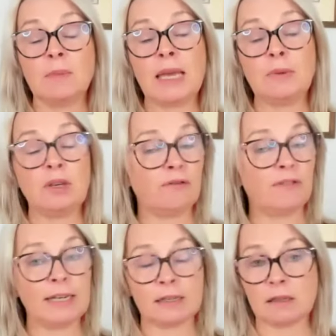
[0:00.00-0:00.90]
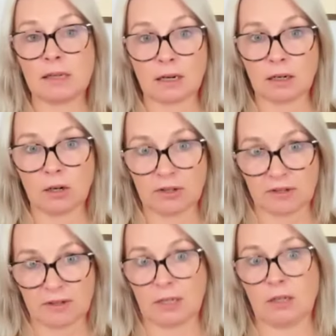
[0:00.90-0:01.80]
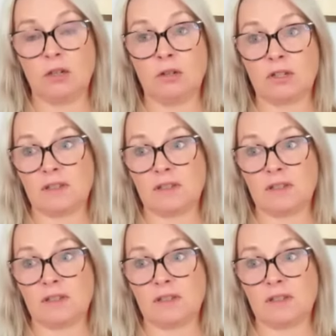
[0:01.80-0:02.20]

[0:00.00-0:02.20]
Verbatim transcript: Maybe you're feeling stuck and lost and you